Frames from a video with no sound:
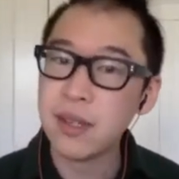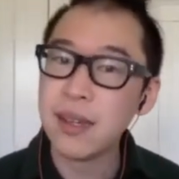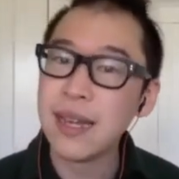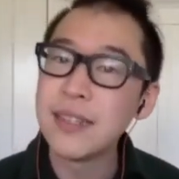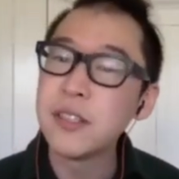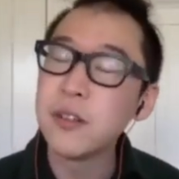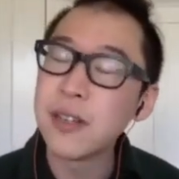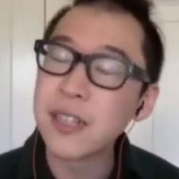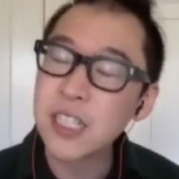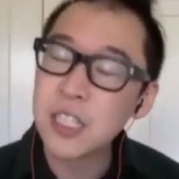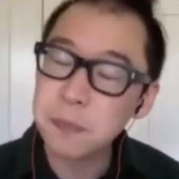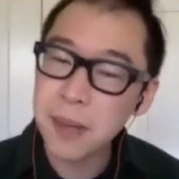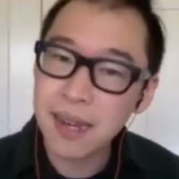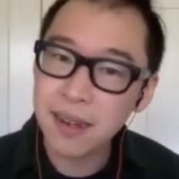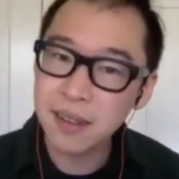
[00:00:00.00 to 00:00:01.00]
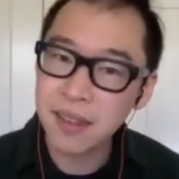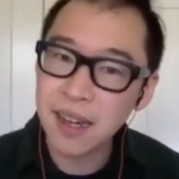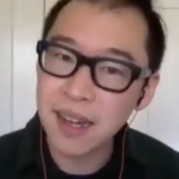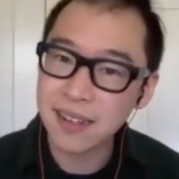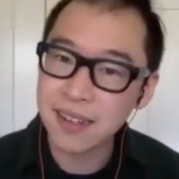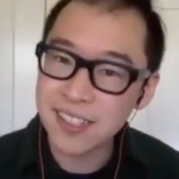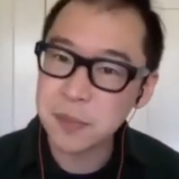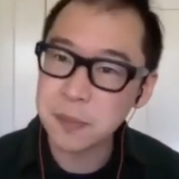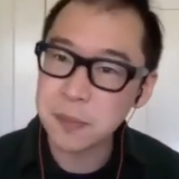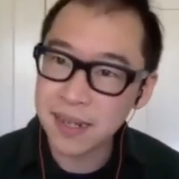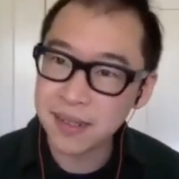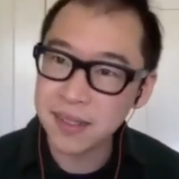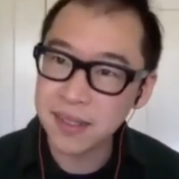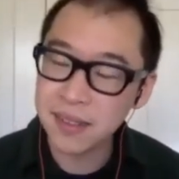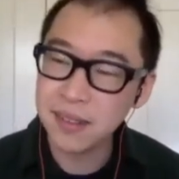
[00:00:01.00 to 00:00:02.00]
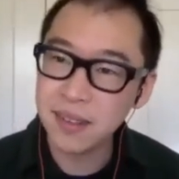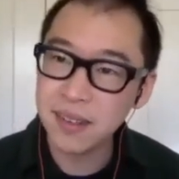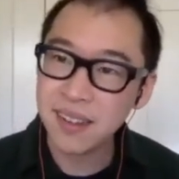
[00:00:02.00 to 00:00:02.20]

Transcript: And so expect the unexpected.